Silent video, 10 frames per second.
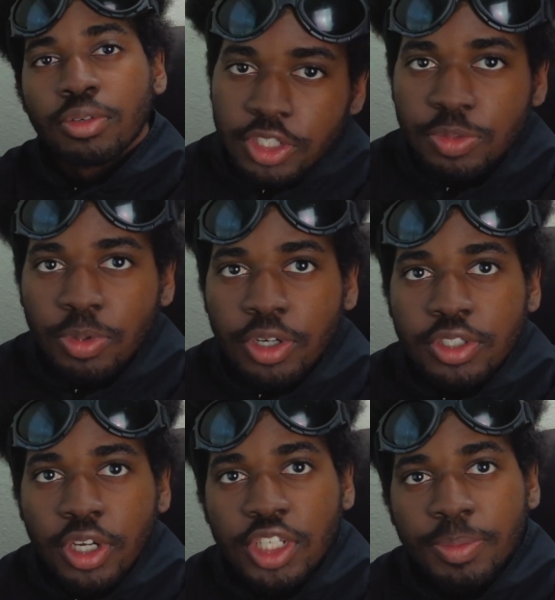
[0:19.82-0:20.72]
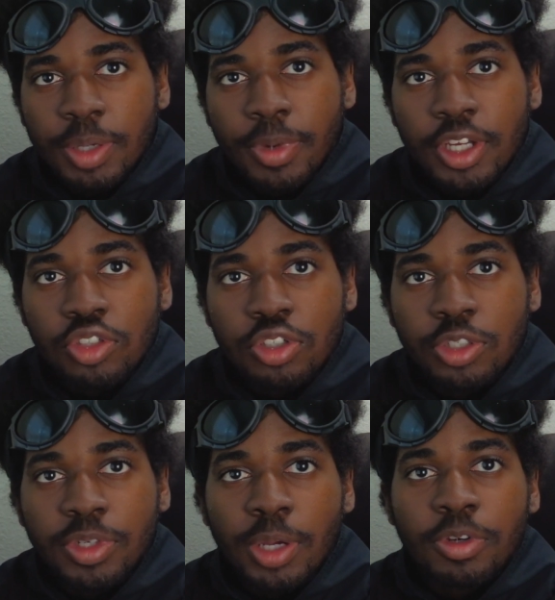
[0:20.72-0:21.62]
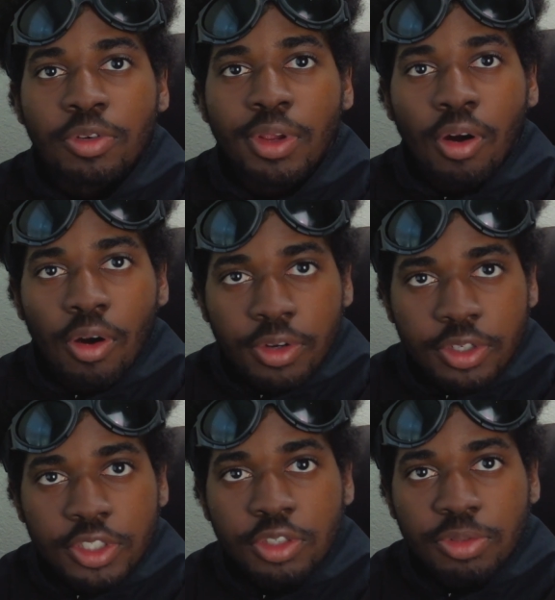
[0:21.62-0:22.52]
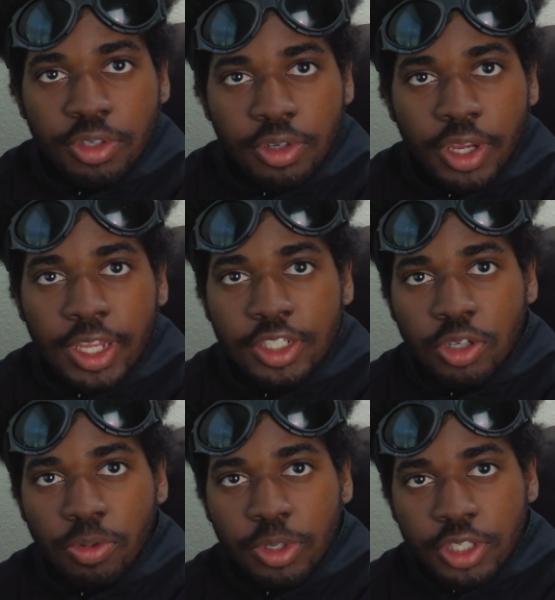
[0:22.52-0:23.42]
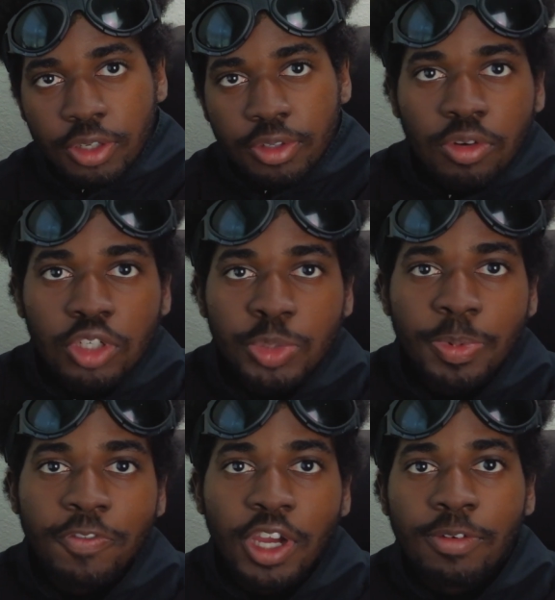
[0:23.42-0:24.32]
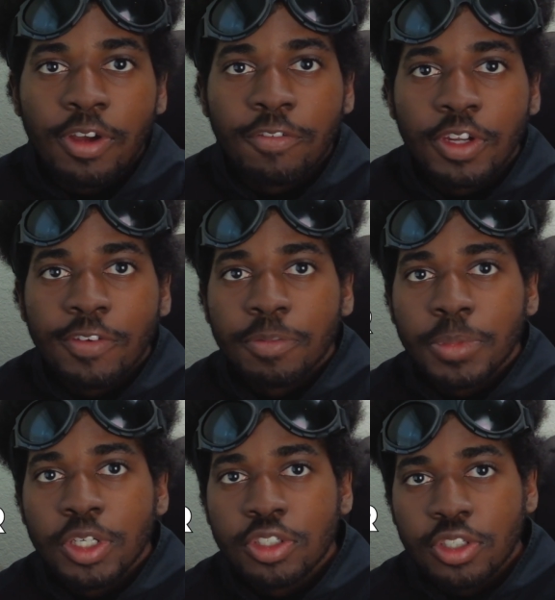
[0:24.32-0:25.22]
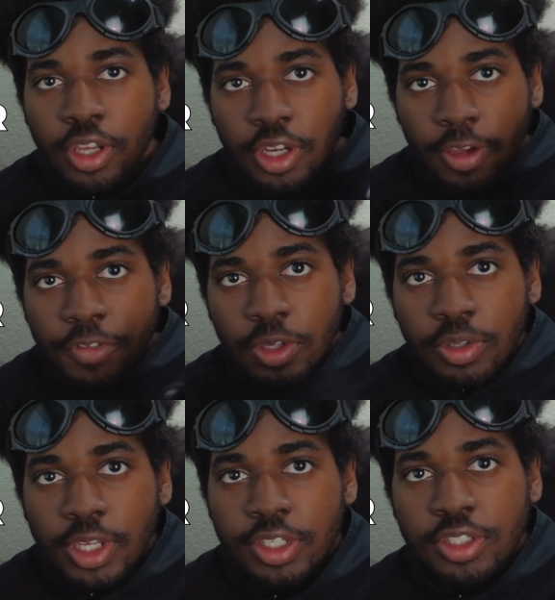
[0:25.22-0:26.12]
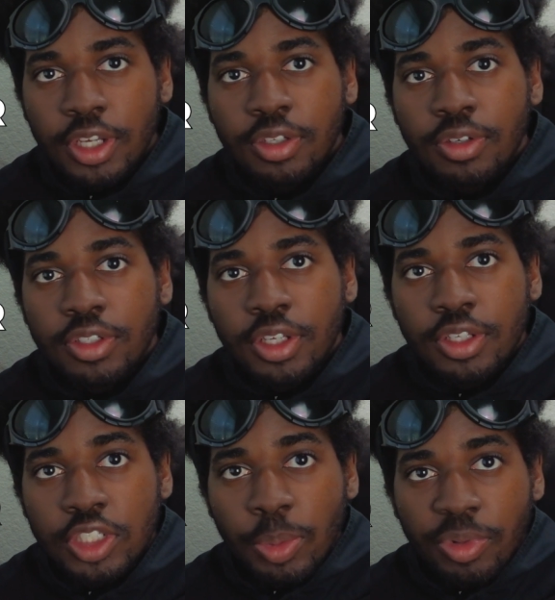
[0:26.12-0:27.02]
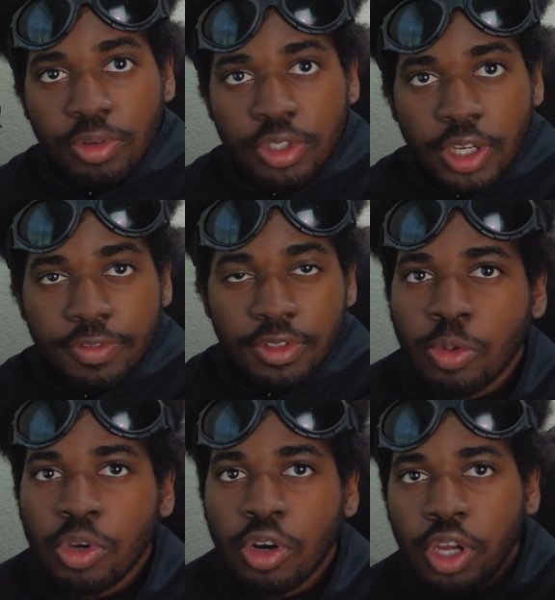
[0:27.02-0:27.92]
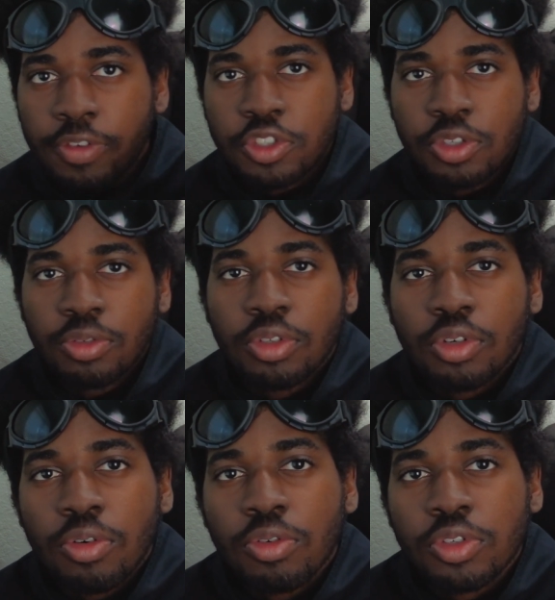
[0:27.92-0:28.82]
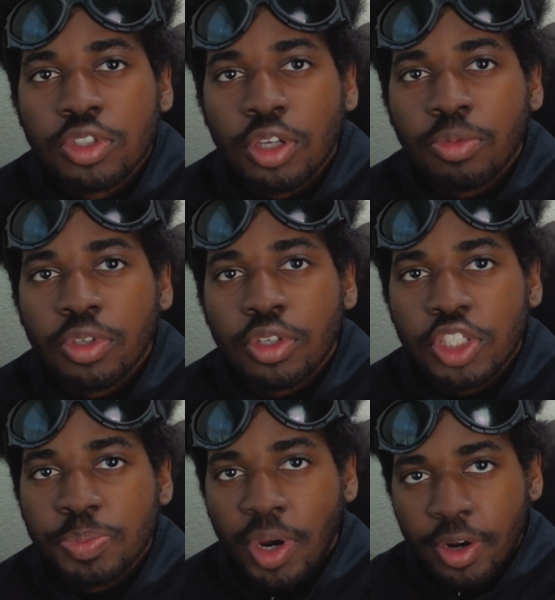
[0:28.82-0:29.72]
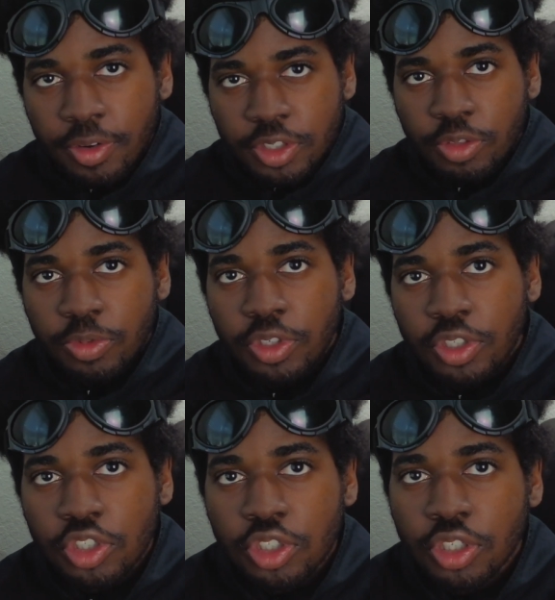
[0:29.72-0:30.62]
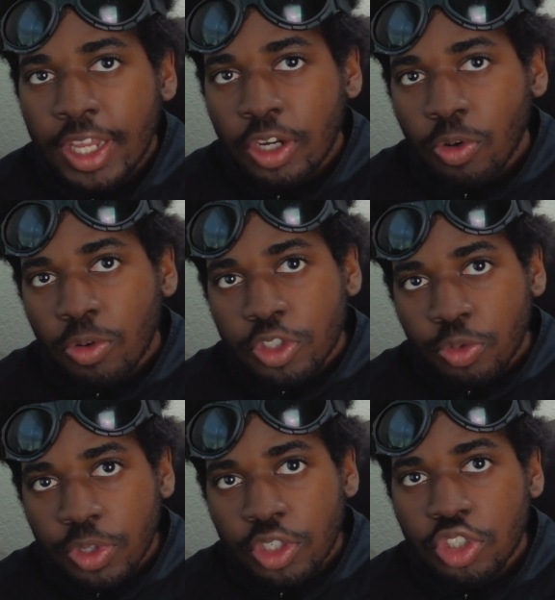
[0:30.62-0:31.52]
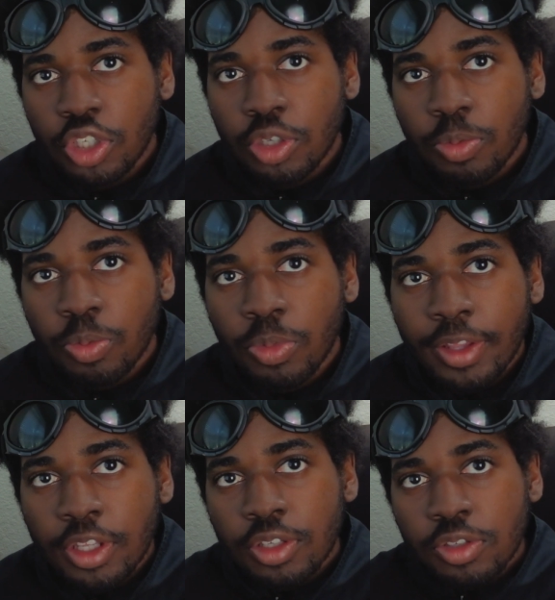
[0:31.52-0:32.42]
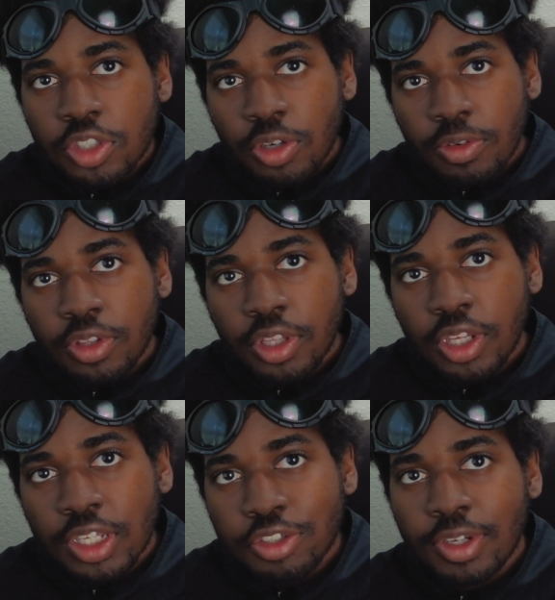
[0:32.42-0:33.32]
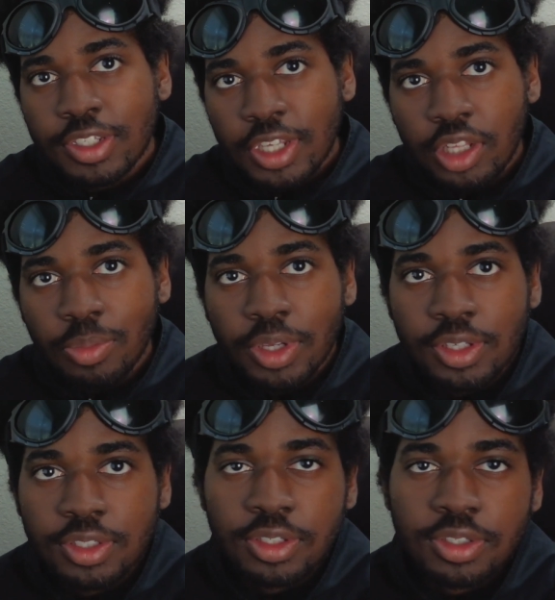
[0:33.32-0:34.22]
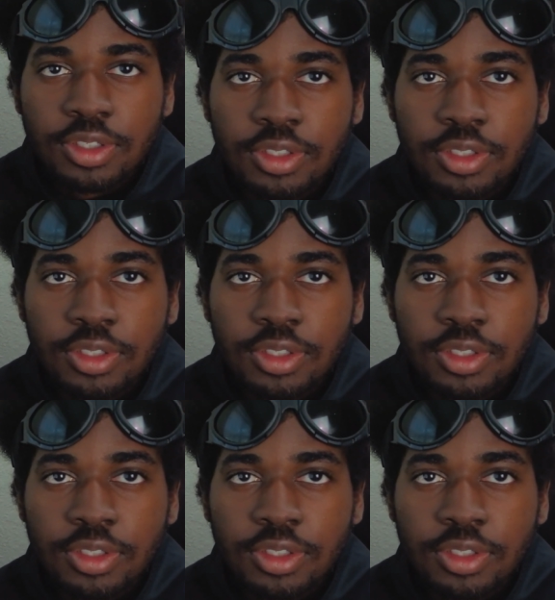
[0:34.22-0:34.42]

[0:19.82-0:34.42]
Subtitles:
This is where I document my journey to become a great artist, creator, and storyteller in order to provide relevant information to any of you that decide to undertake a similar endeavor. We all have certain goals that we aspire to reach, and in order to reach them, we have to do certain things on a daily basis.